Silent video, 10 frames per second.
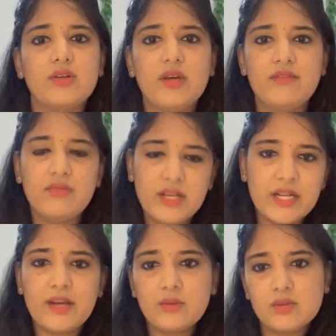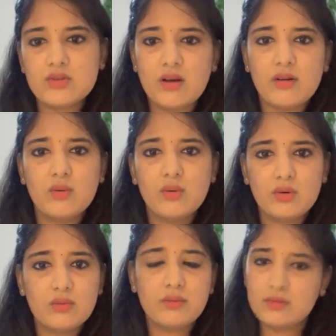every day I would
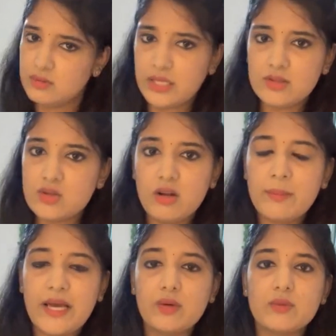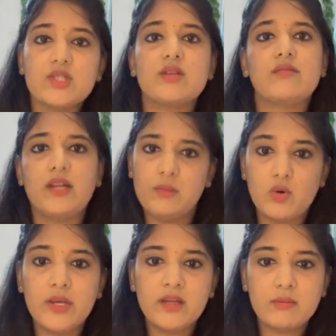I'll solve Marrow question when I'm
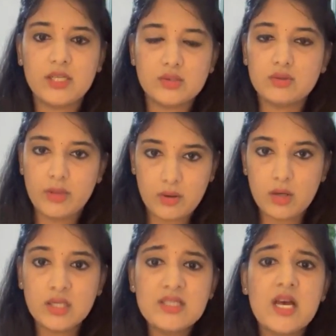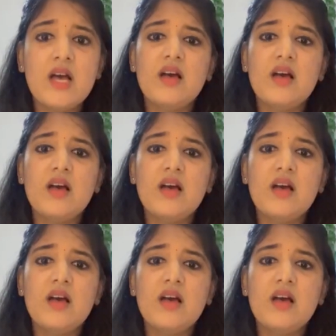going in bus to my college,